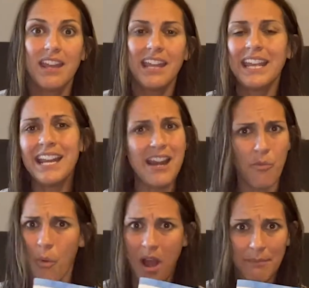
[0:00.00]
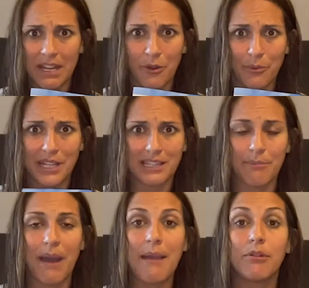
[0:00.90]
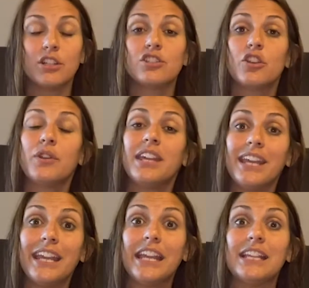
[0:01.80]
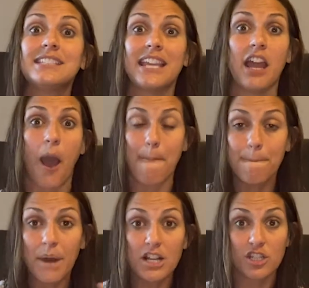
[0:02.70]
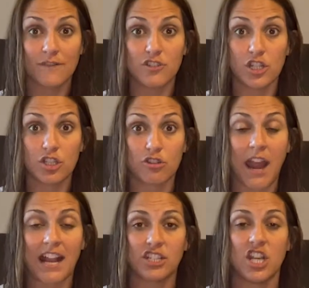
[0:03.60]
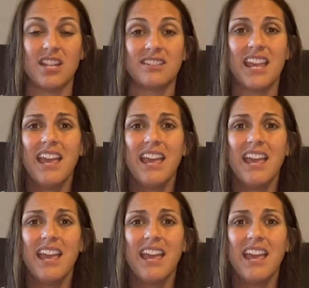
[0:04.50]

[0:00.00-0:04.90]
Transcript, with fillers: He didn't want me to read the Bible, and so he sent a bunch of distractions.